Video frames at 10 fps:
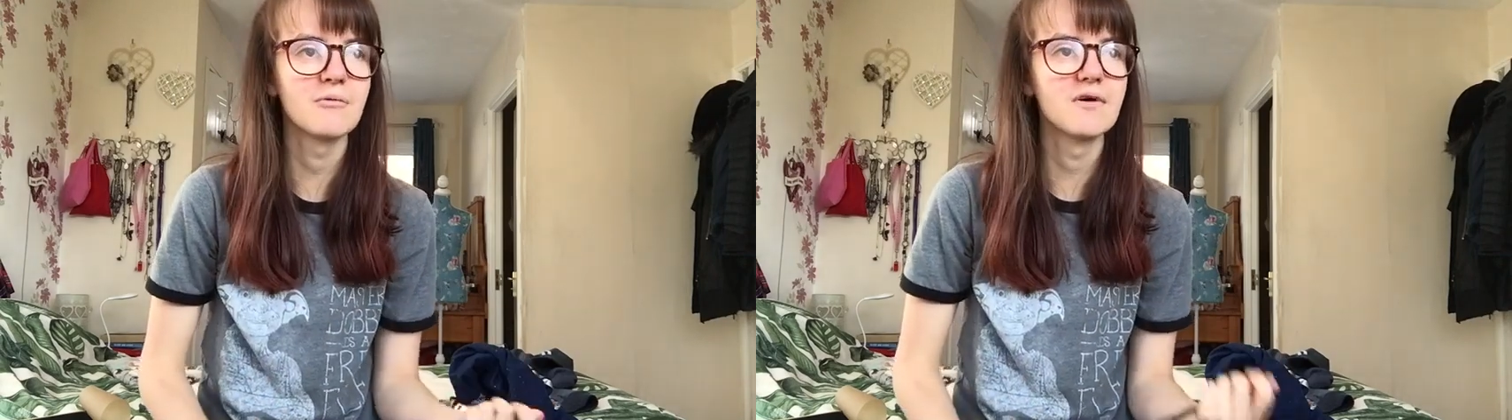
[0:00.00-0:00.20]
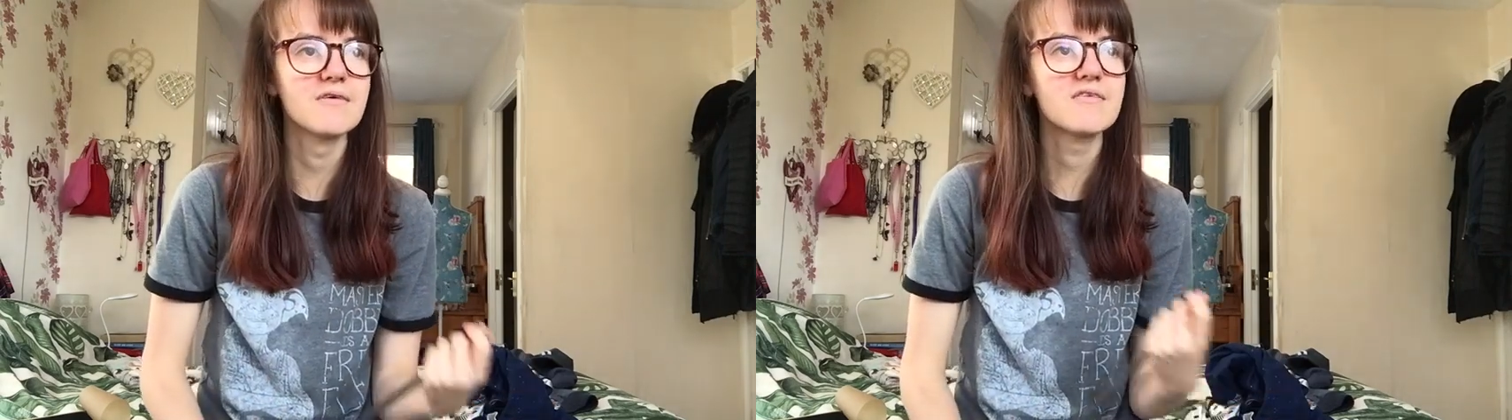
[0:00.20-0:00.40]

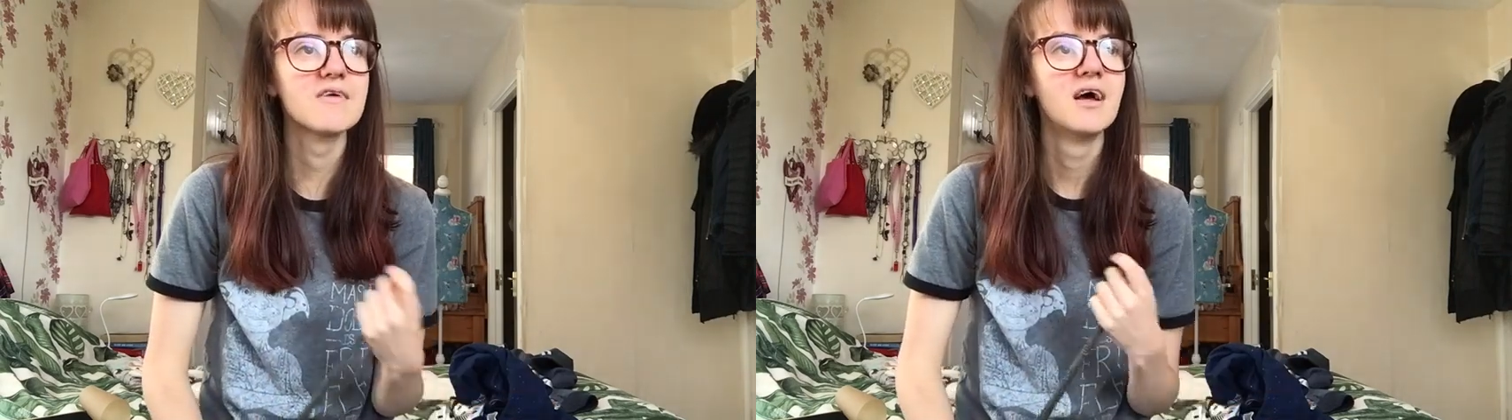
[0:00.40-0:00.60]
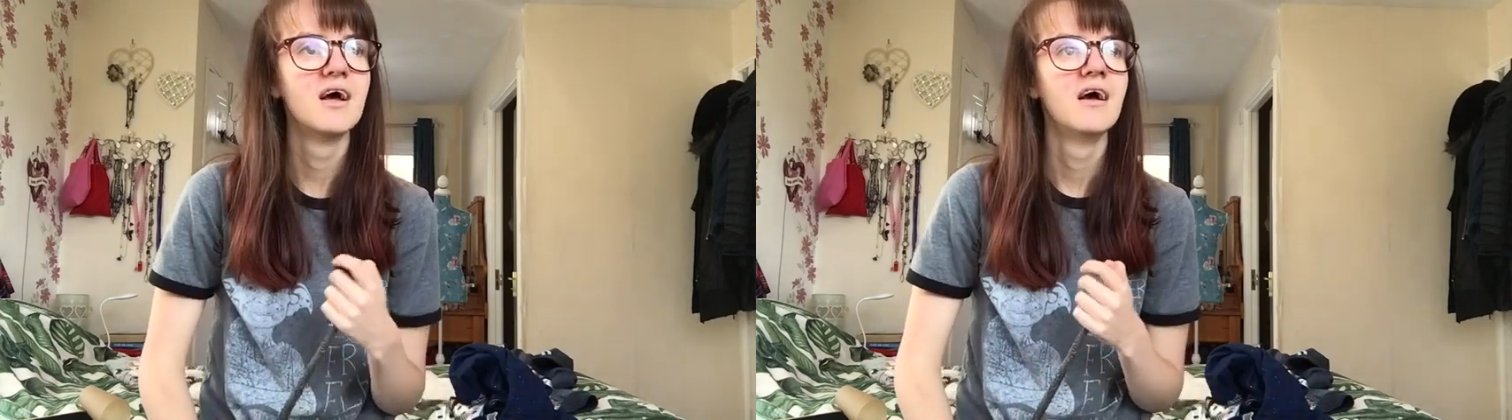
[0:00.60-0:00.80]
was,
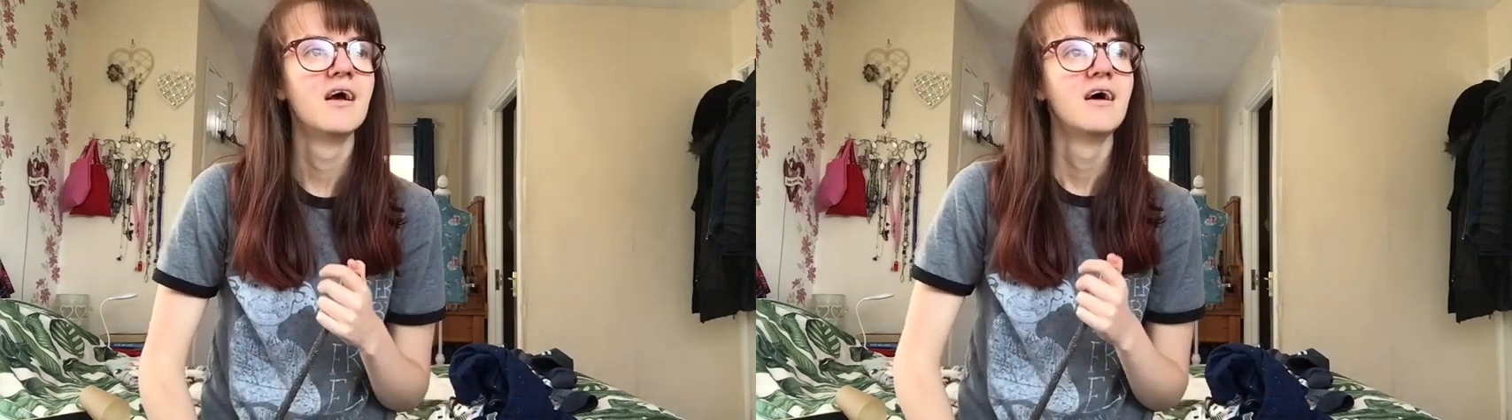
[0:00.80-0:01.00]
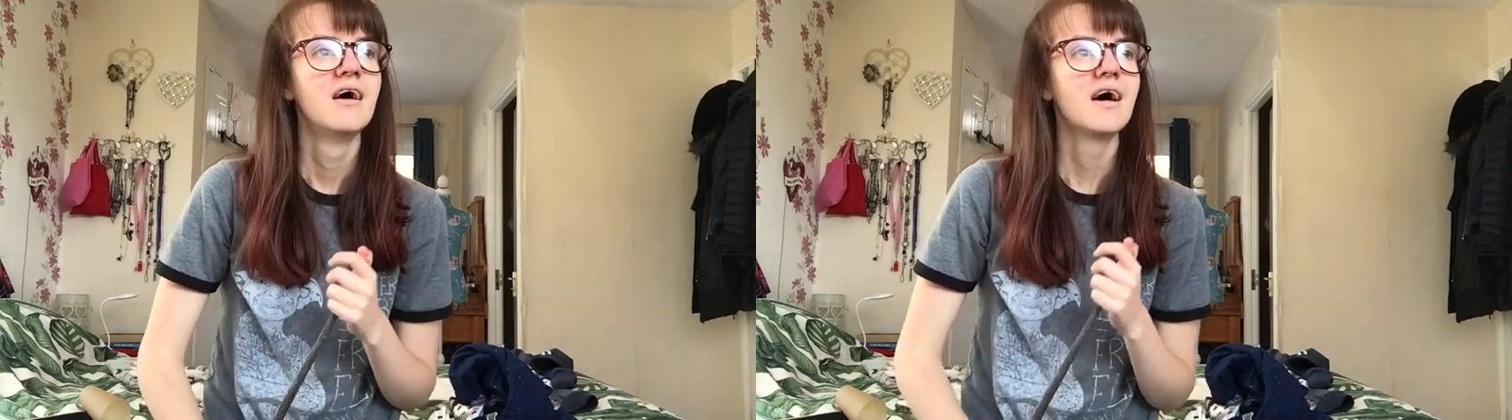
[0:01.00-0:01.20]

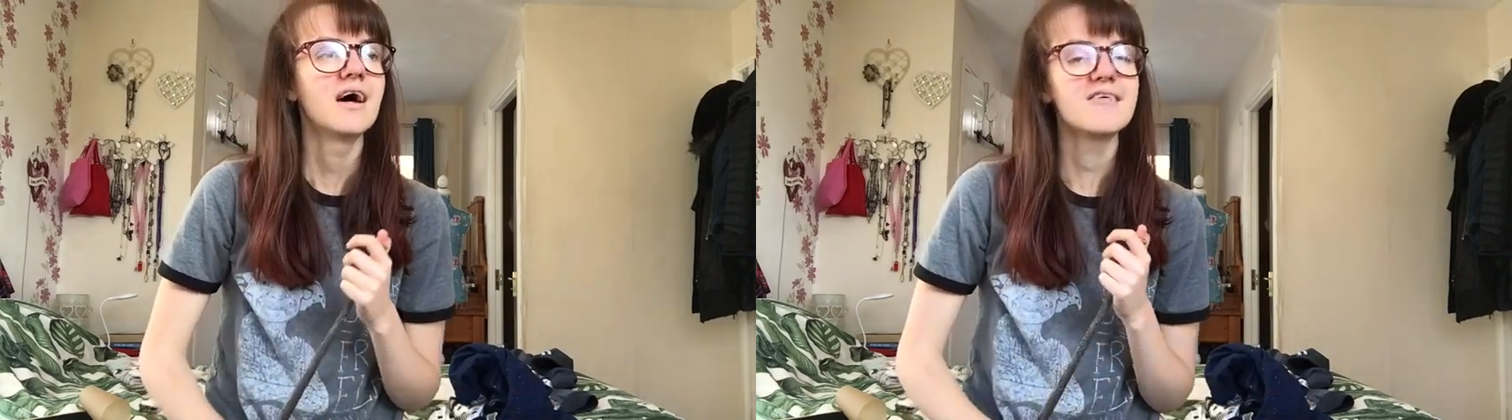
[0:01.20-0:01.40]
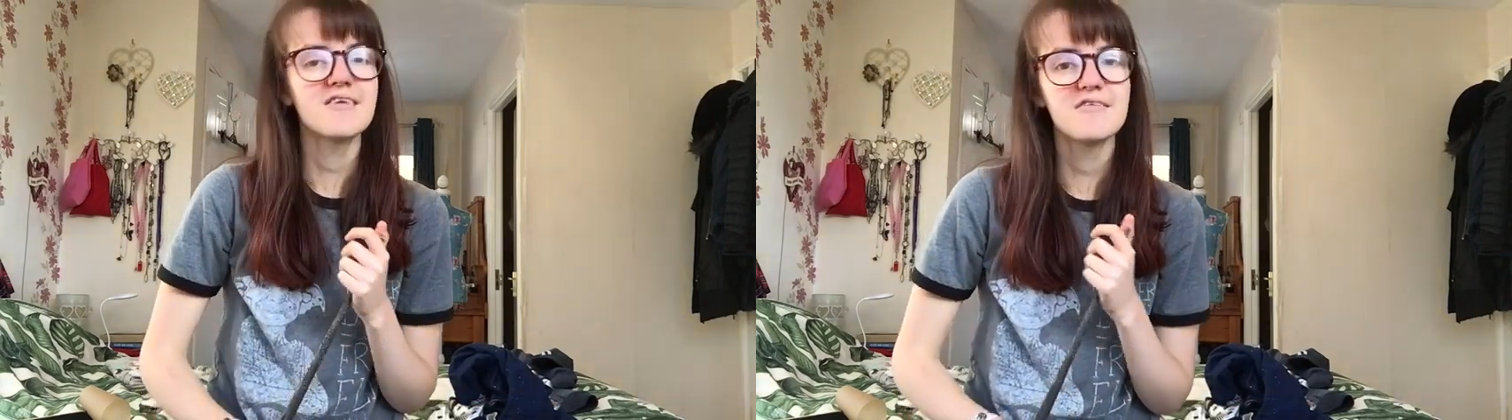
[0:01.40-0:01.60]

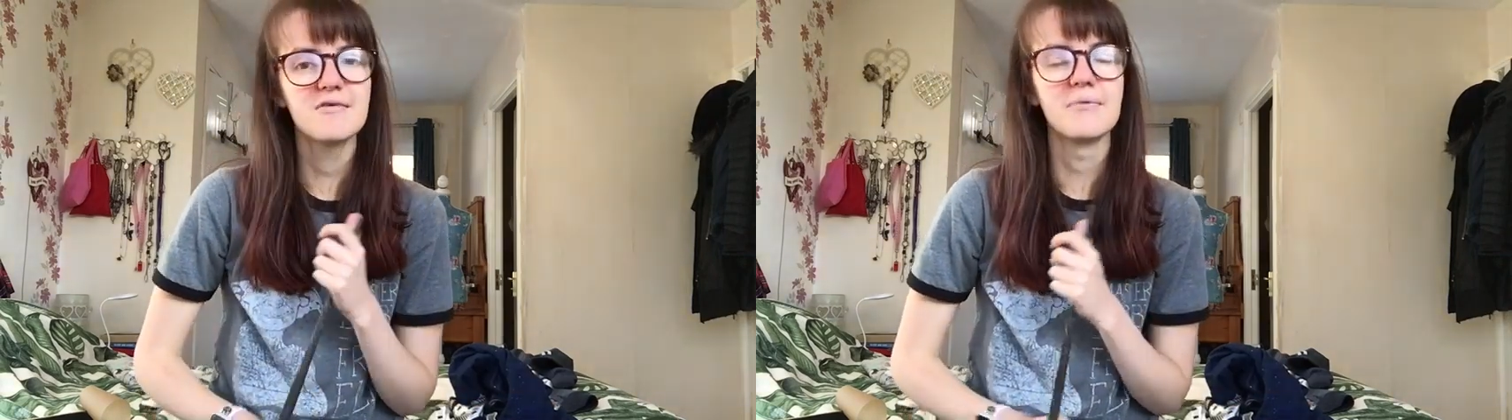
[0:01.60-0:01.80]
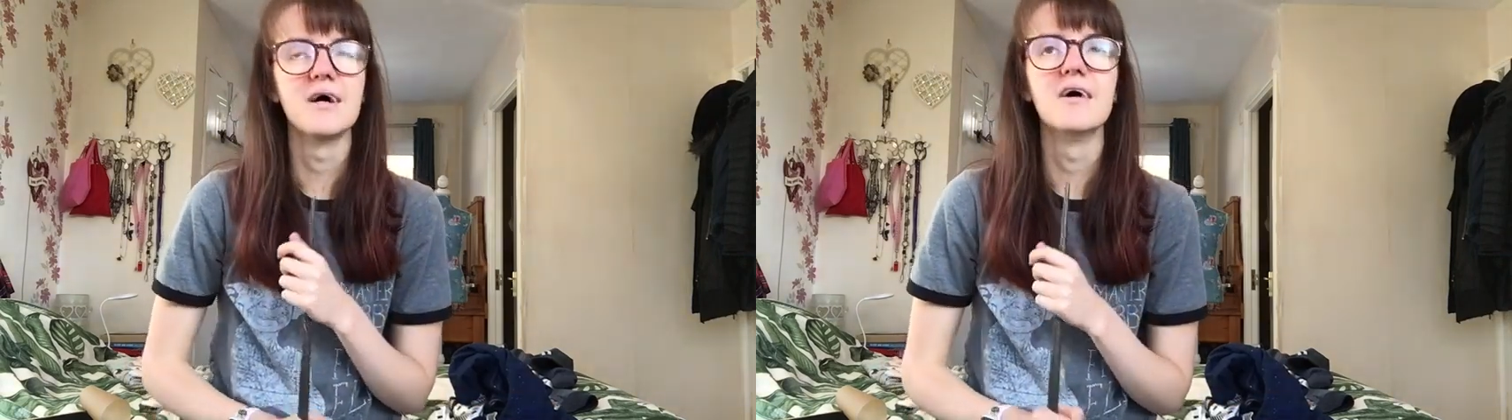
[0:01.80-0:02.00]
I said
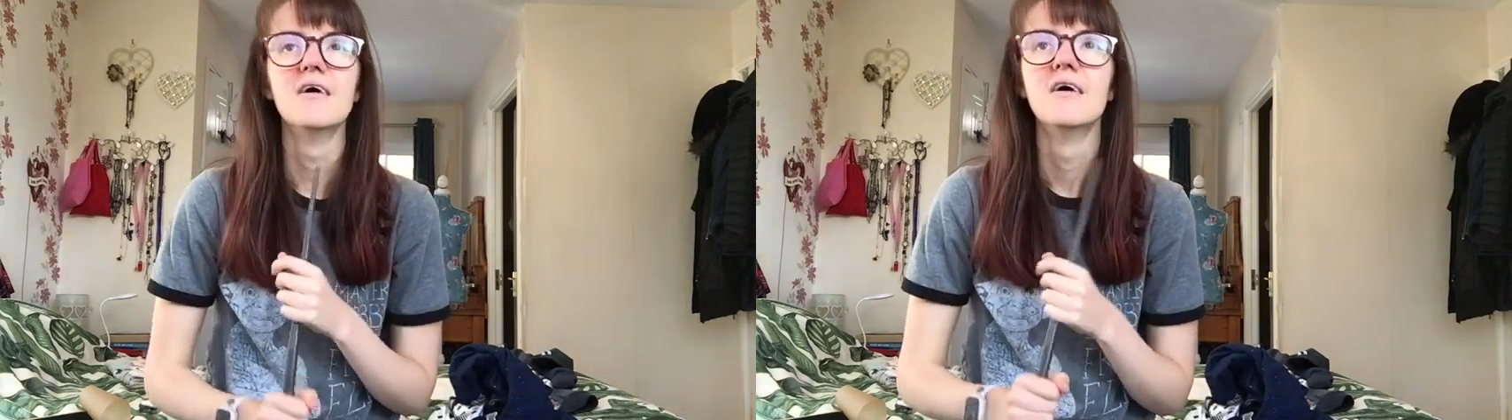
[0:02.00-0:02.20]
to her,